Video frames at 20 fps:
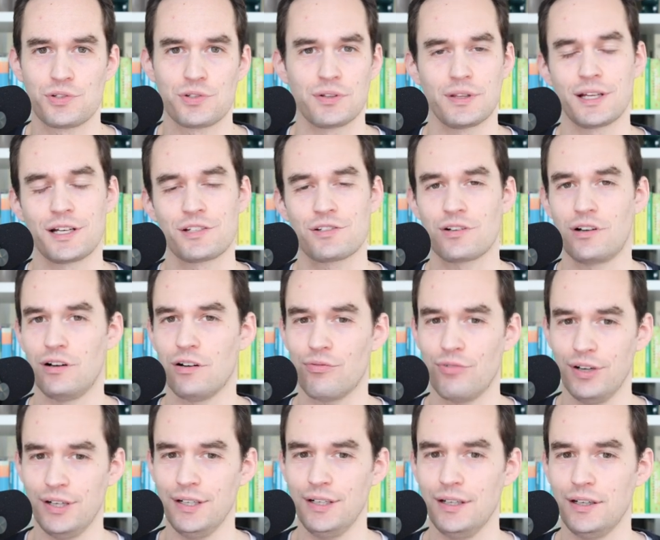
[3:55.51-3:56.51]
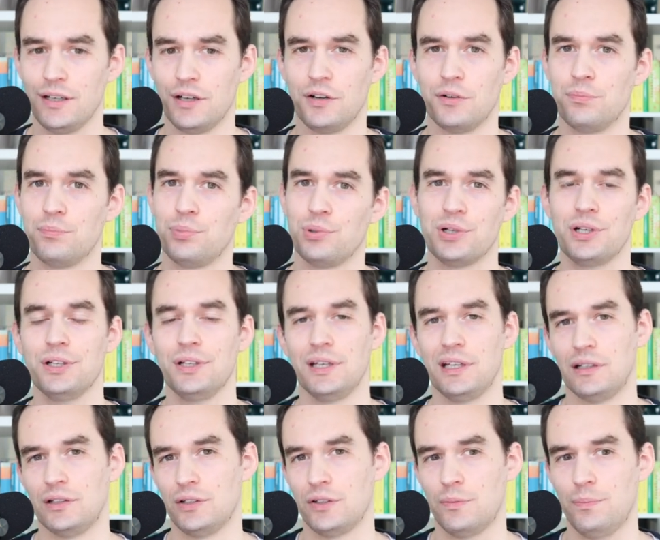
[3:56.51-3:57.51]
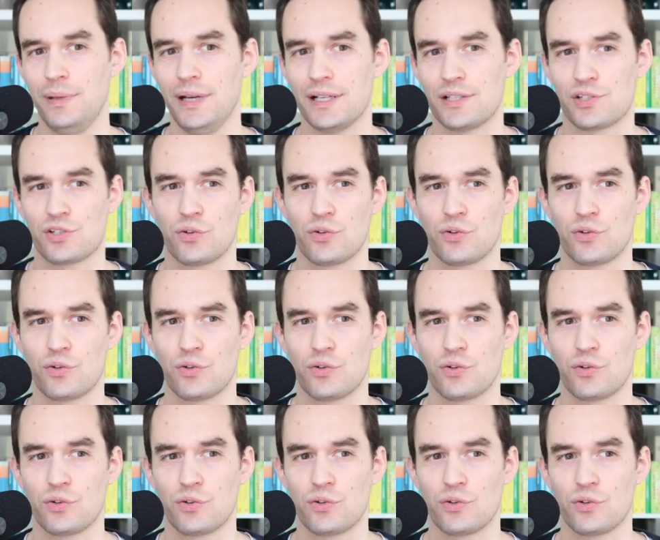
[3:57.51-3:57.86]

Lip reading: so that it's all ready to go and put it near your bed.